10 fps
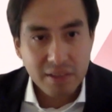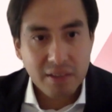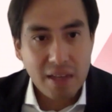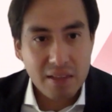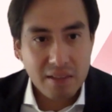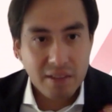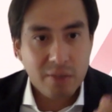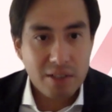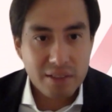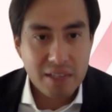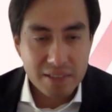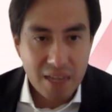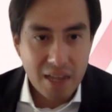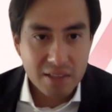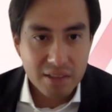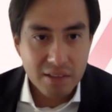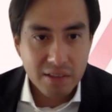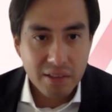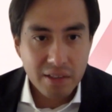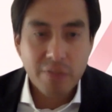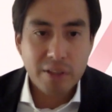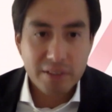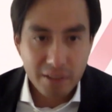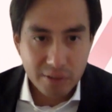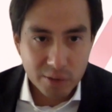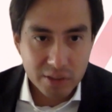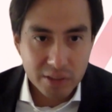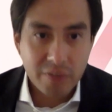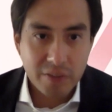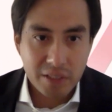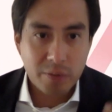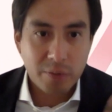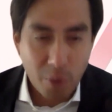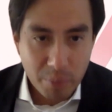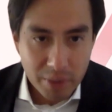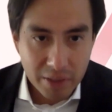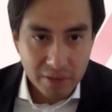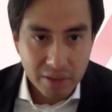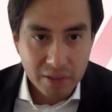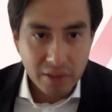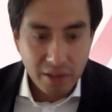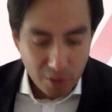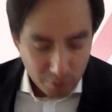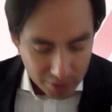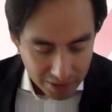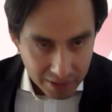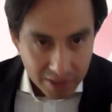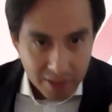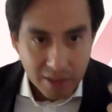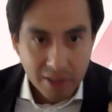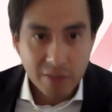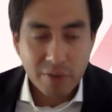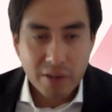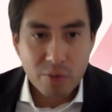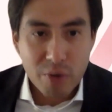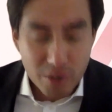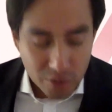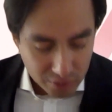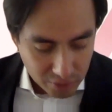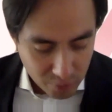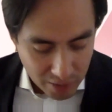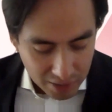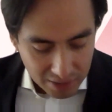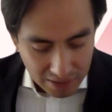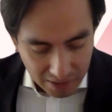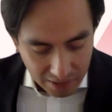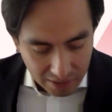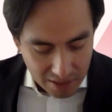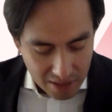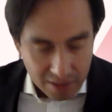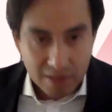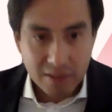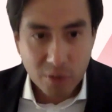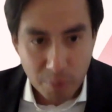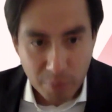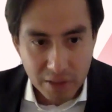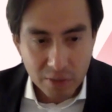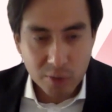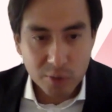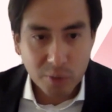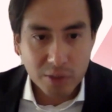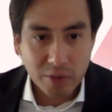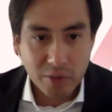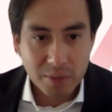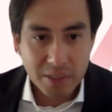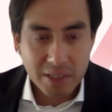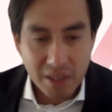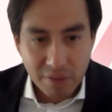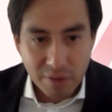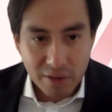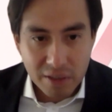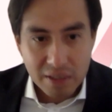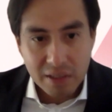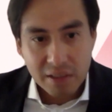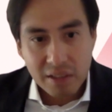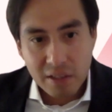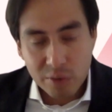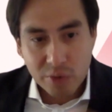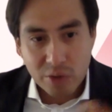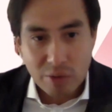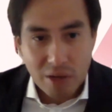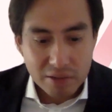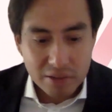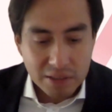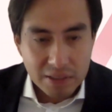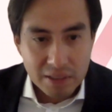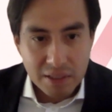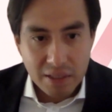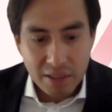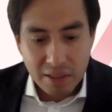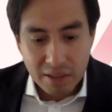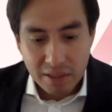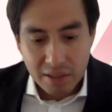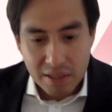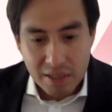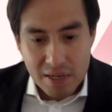that the crisis has had in different sectors and different types of companies, and obviously different regions as well. I think that's a topic that also was raised by Jennifer, the issues around the